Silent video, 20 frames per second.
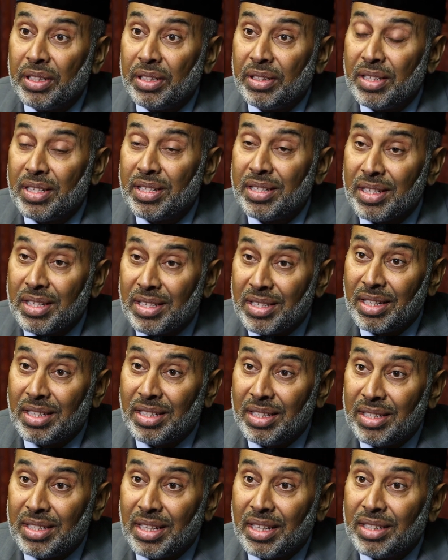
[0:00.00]
This is a
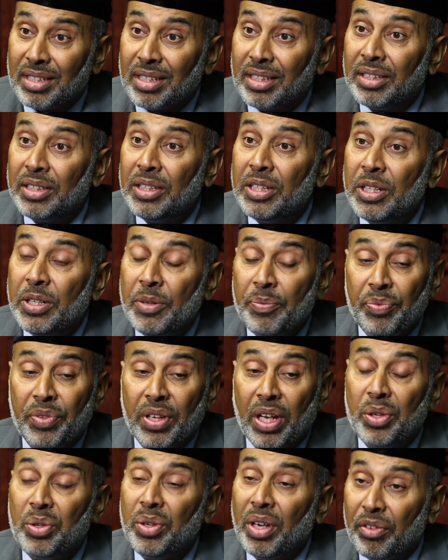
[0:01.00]
city centre
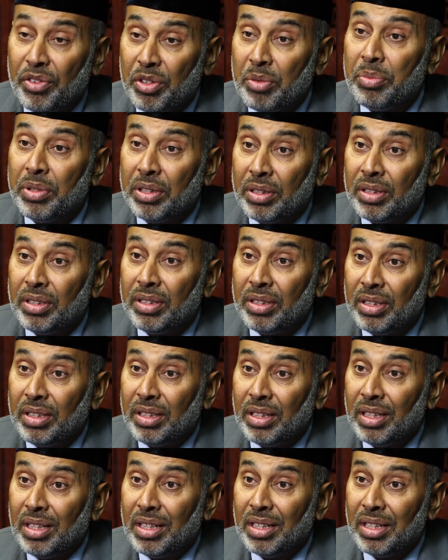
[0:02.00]
and you have to build
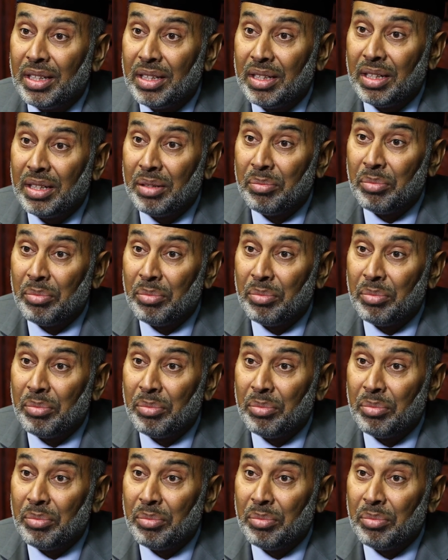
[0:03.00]
a